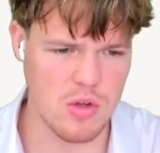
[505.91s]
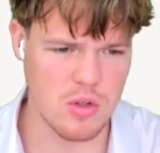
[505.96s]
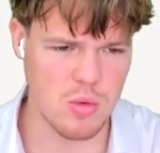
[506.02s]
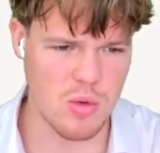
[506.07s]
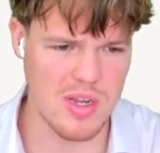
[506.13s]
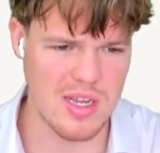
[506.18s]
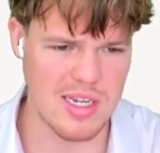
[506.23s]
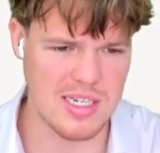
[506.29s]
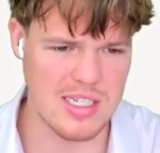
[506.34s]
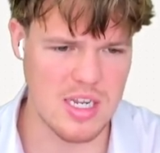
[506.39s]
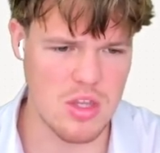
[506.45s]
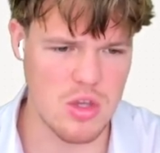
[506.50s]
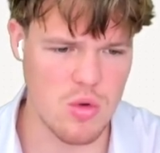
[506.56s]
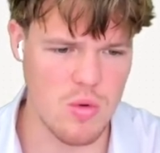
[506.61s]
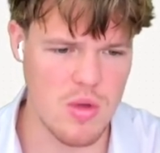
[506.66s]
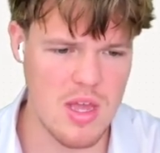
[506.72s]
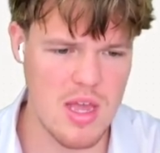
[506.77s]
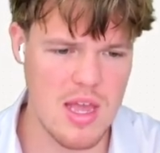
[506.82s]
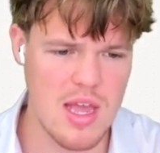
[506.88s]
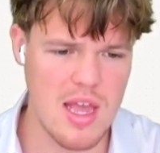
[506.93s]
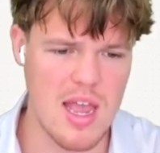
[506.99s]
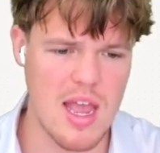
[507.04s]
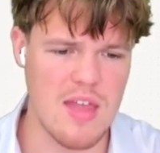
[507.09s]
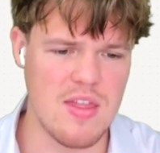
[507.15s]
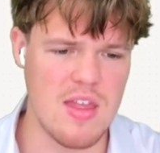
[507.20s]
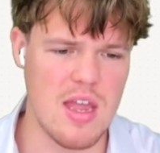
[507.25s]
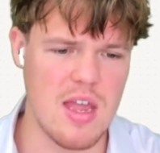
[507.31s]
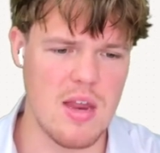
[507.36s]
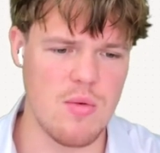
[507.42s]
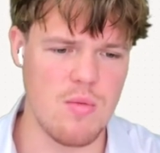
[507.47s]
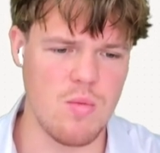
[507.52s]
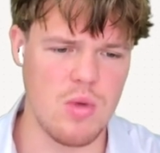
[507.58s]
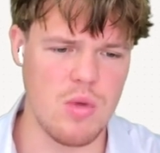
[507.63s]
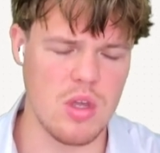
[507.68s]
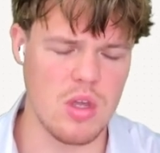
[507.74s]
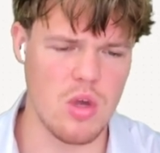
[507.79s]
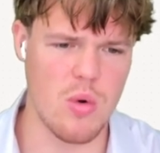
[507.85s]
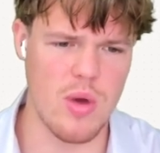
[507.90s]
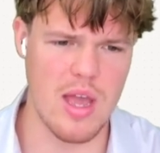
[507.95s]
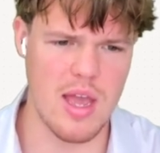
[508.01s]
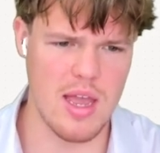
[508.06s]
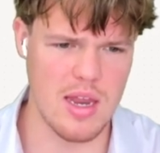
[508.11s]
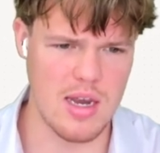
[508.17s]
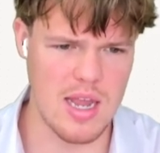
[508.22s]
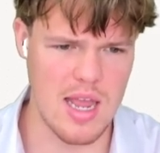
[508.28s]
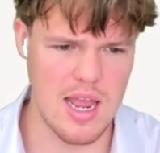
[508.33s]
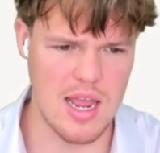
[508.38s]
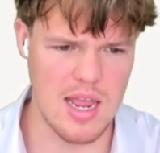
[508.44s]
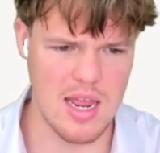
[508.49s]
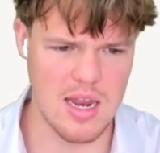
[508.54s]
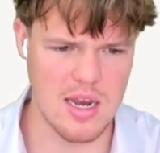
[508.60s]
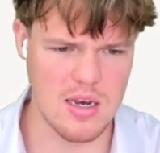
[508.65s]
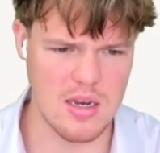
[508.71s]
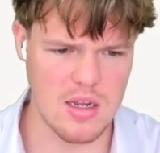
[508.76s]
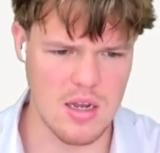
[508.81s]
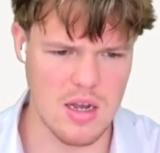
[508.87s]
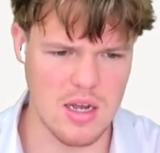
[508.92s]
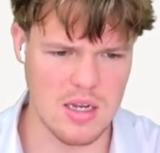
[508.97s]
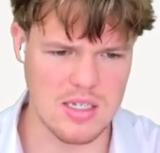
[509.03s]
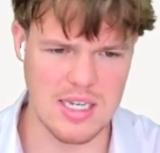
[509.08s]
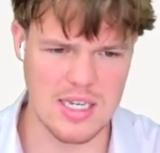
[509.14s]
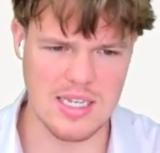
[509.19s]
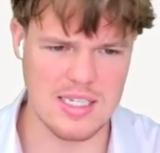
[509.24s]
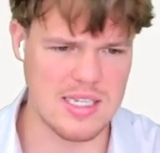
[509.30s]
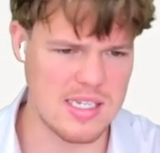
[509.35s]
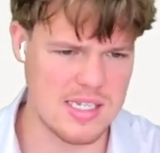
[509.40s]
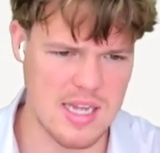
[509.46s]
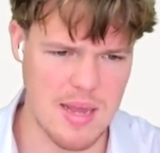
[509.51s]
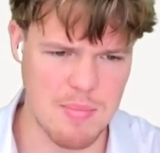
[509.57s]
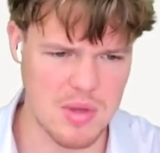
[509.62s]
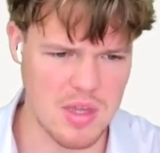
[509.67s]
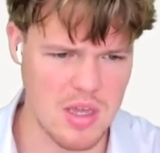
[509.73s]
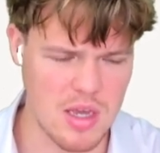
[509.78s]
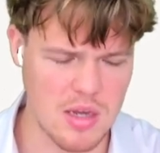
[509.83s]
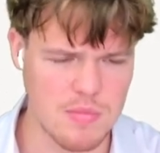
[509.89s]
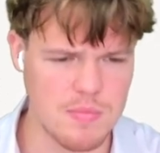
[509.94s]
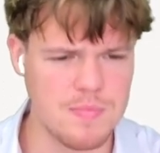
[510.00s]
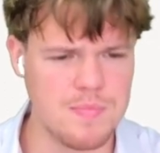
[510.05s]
We're going to continue, and then we can go ahead and uh, test this step again